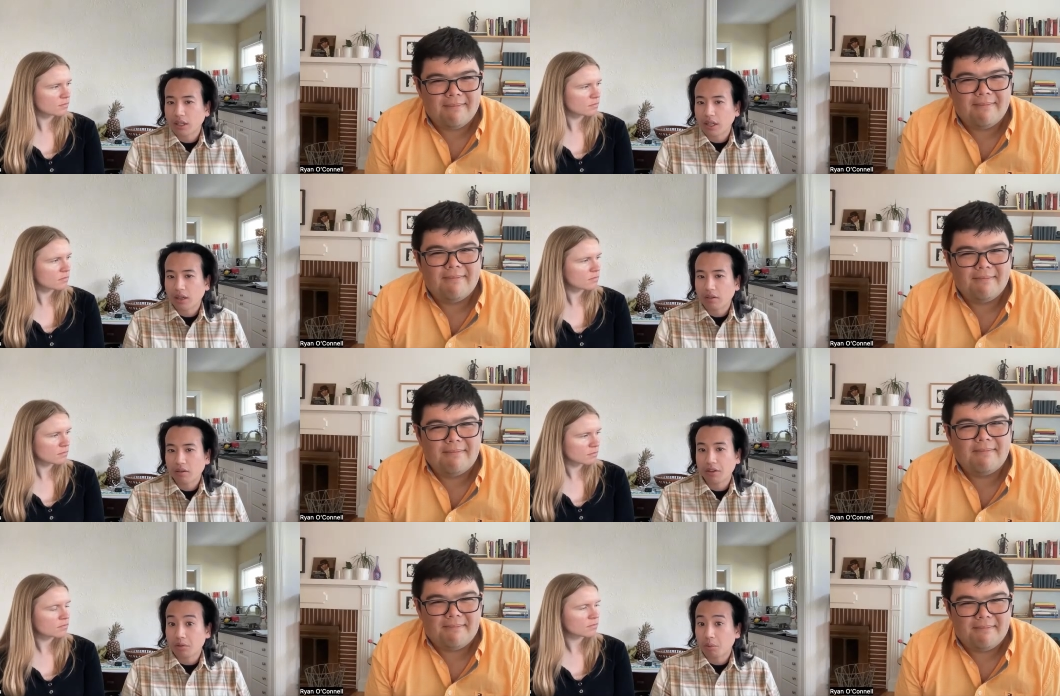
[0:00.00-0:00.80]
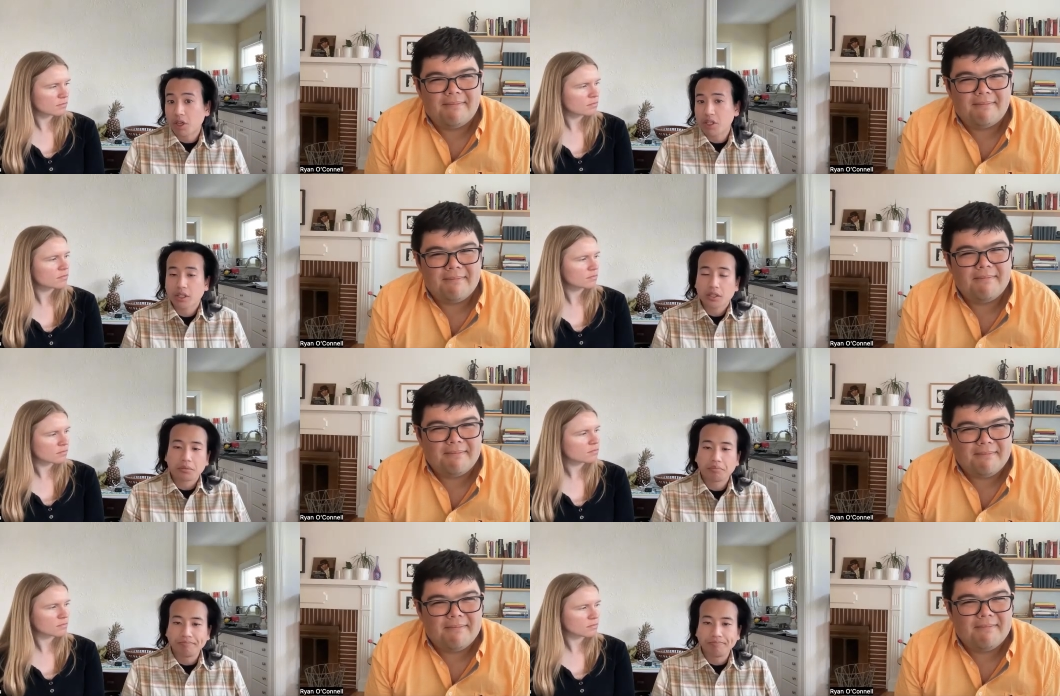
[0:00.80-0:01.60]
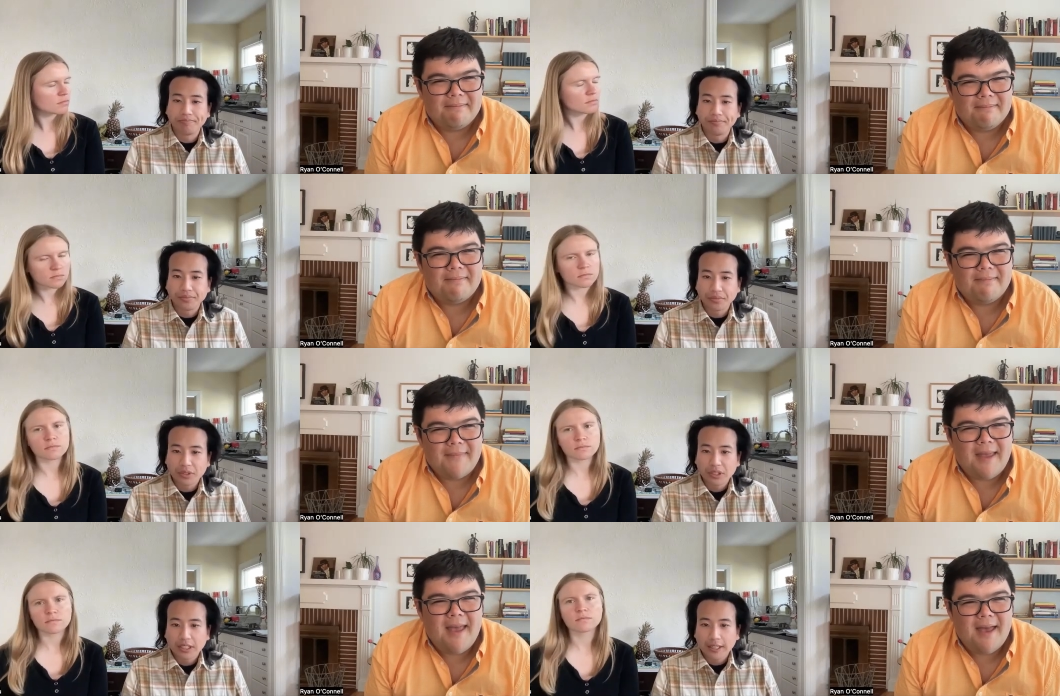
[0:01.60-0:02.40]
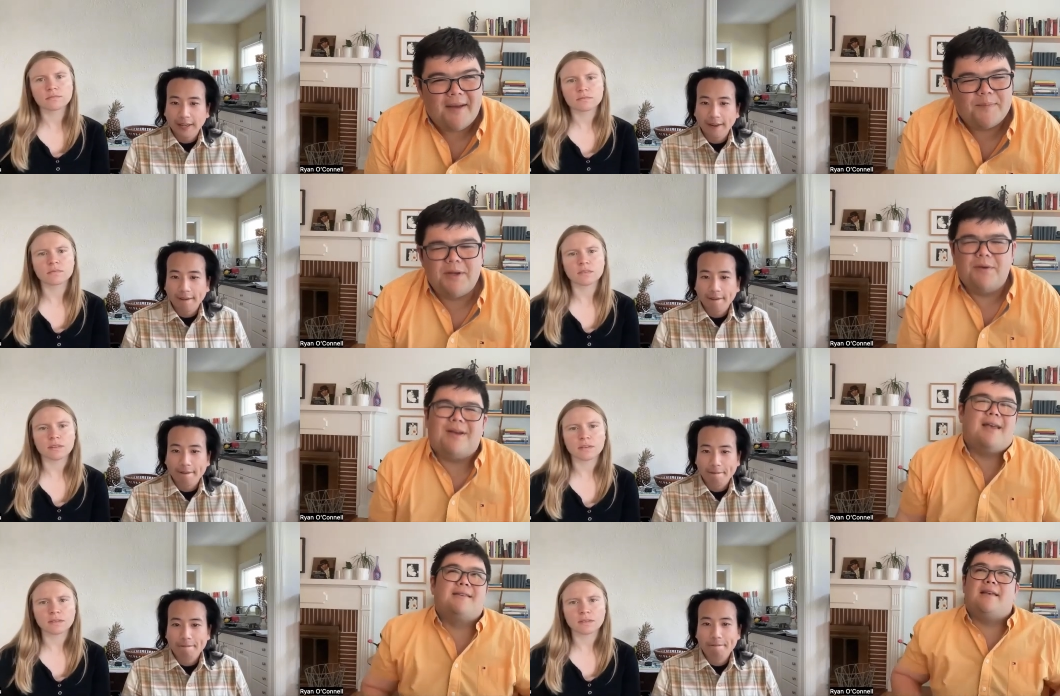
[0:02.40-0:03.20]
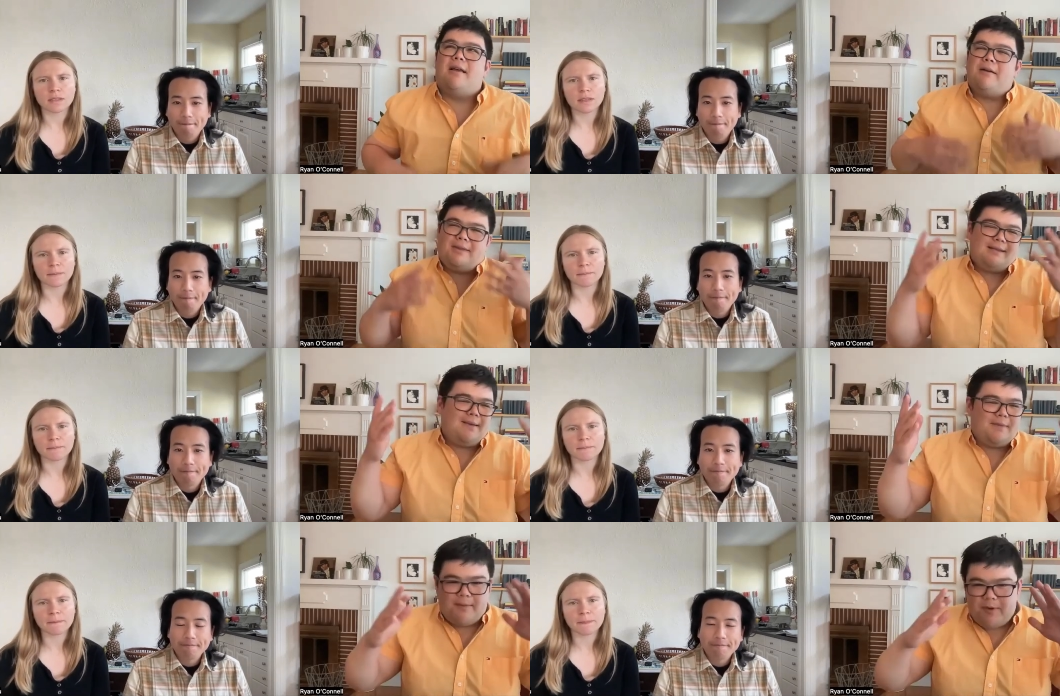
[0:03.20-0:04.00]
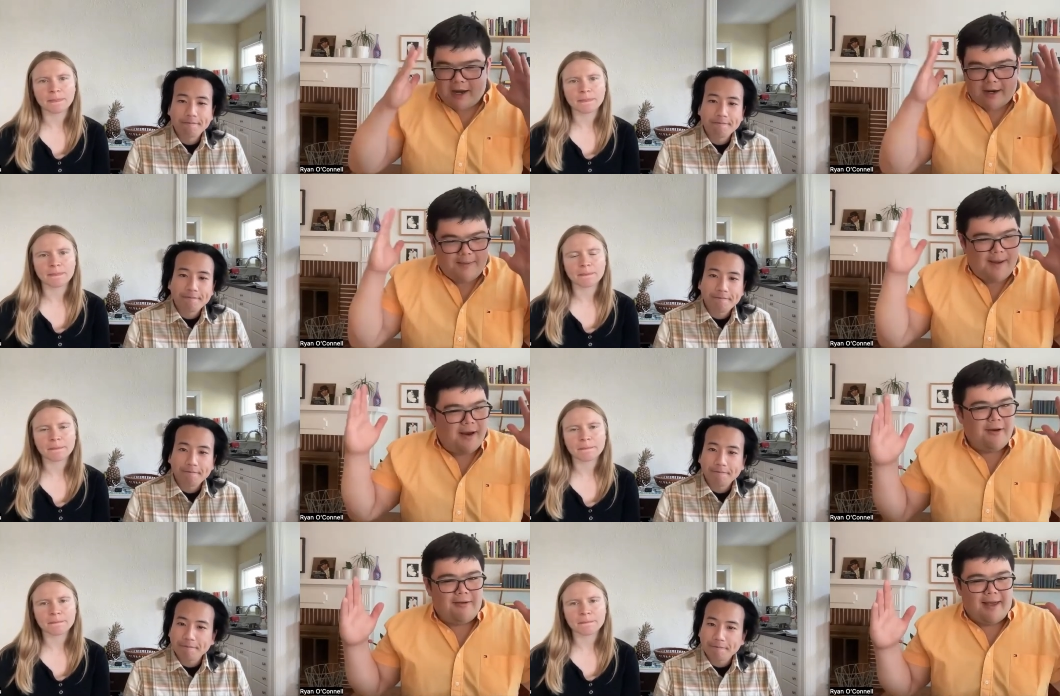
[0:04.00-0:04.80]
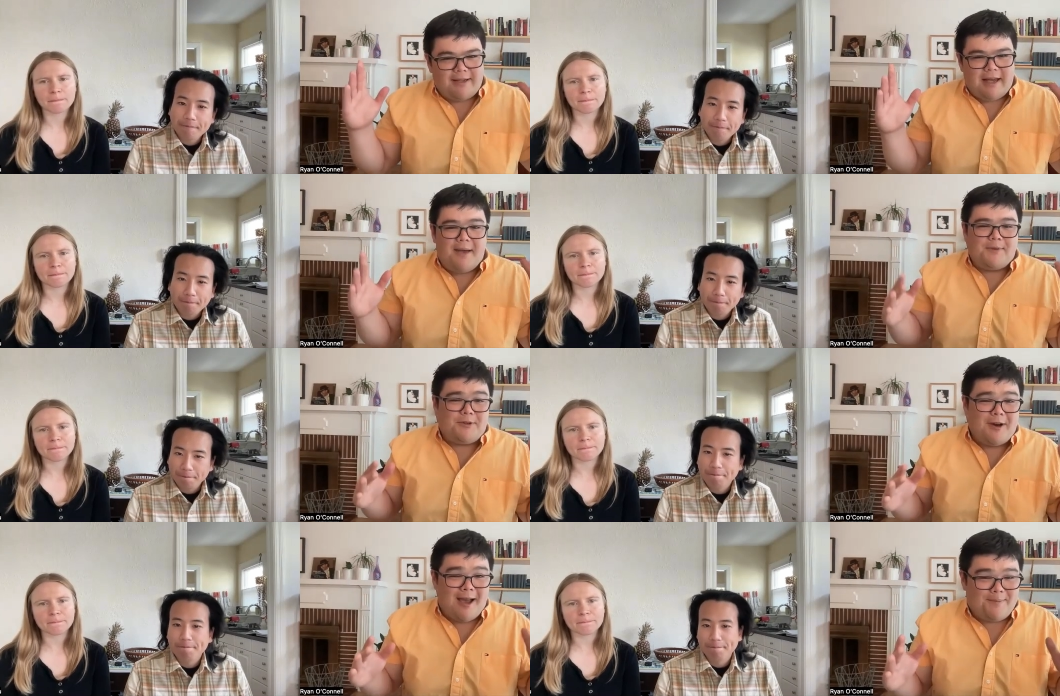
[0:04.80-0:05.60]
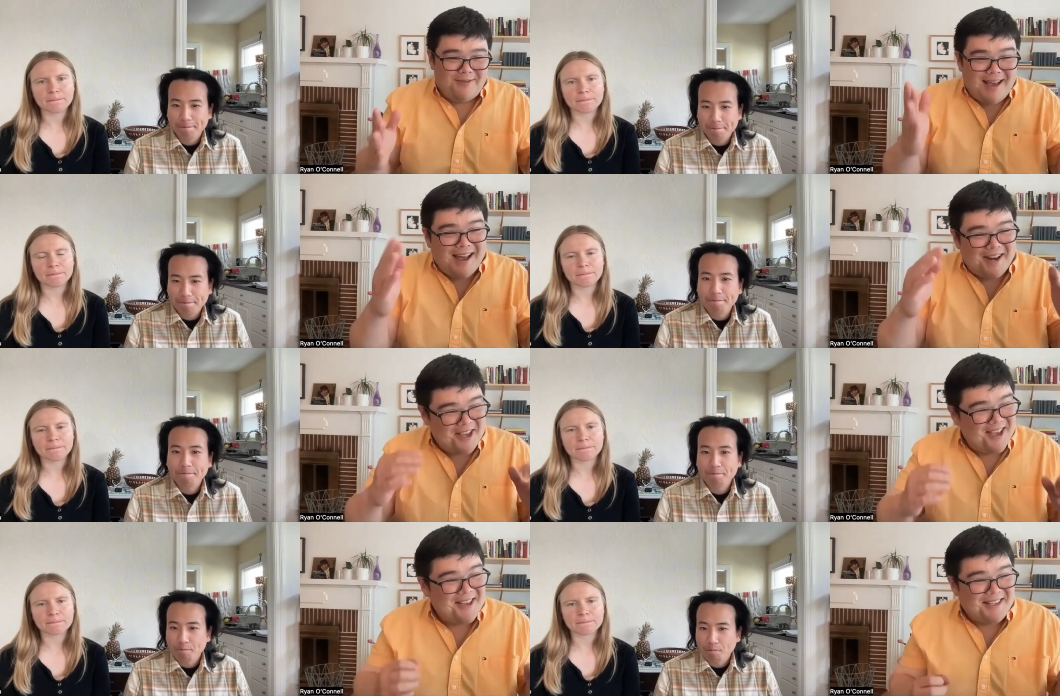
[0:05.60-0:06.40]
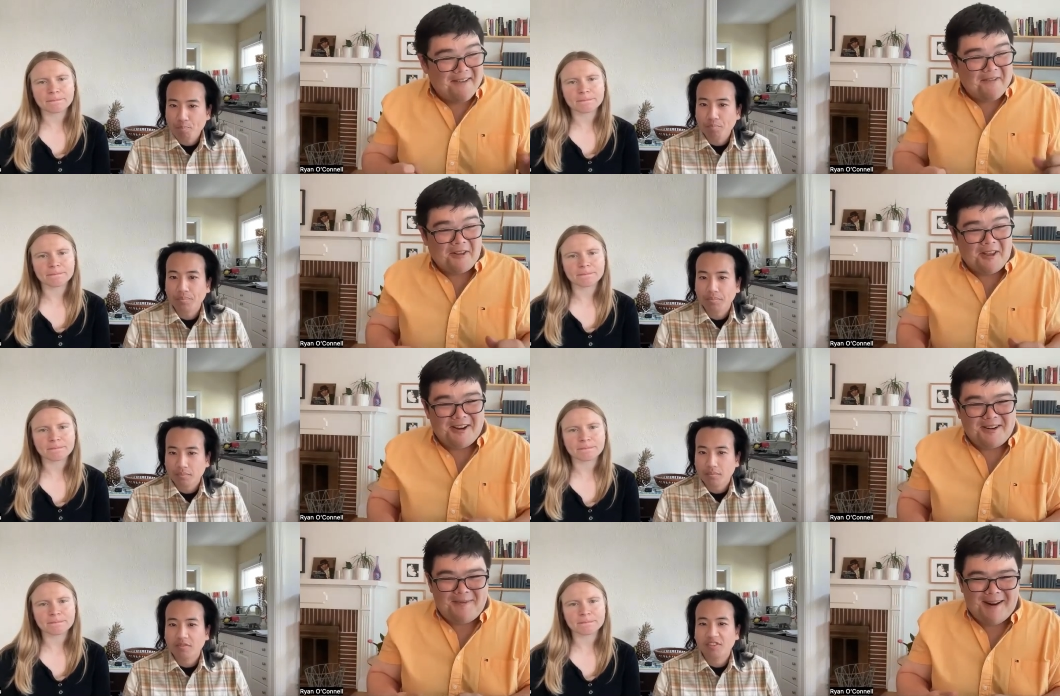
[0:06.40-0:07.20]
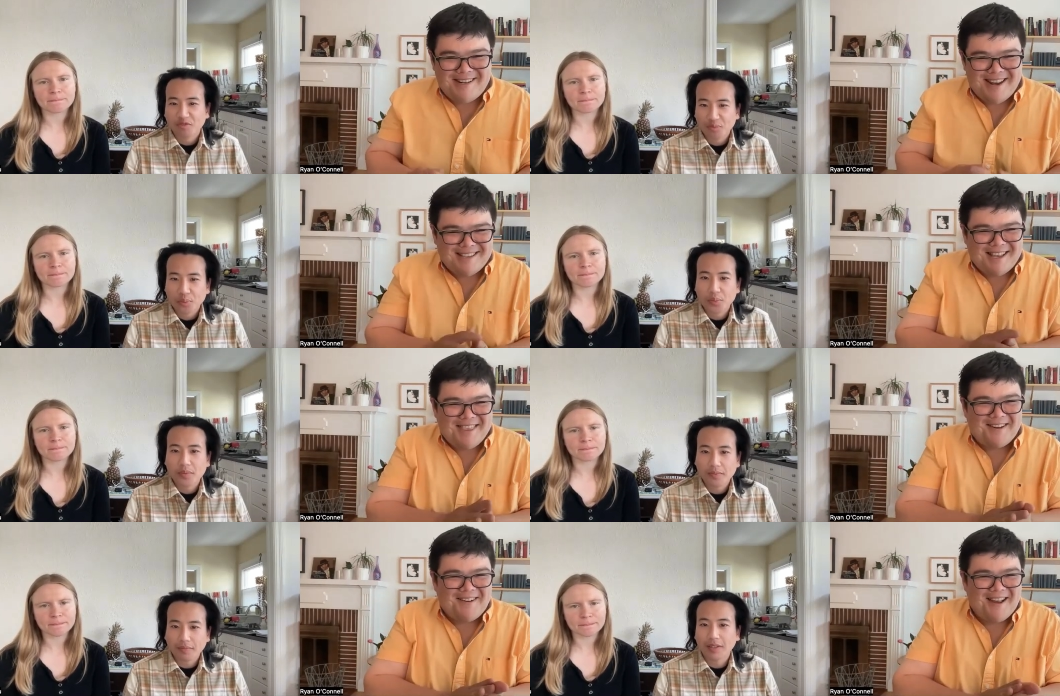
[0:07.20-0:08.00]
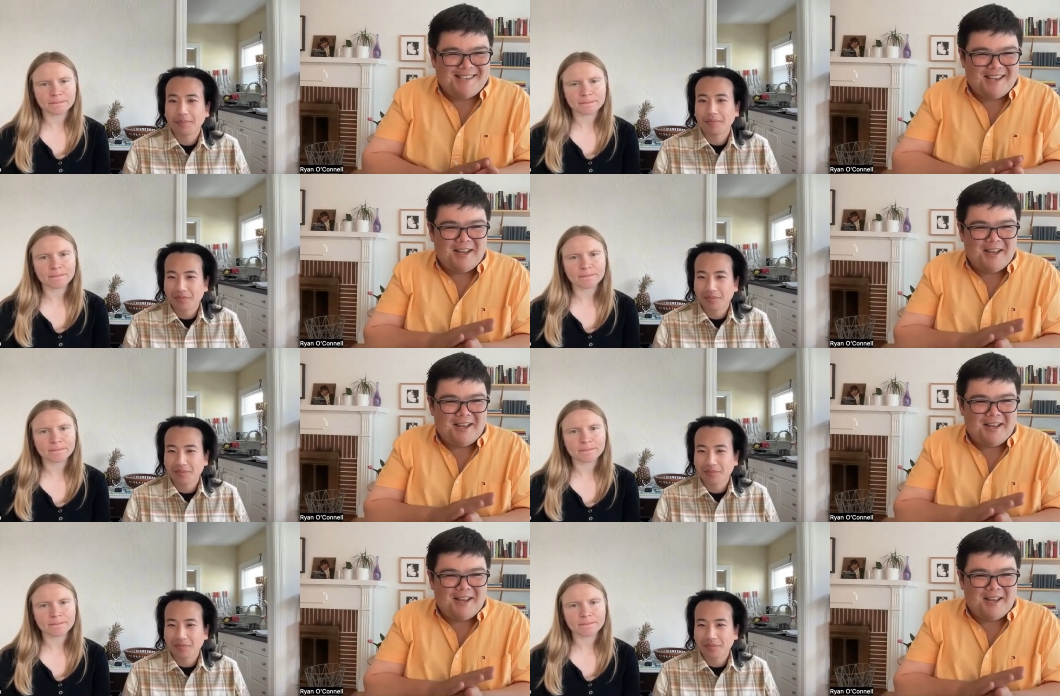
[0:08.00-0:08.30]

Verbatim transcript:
Speaker 1: that in this project. Yeah.
Speaker 2: So, because at the same time you talked about it, you're like time strapped. You've got several large projects on the horizon,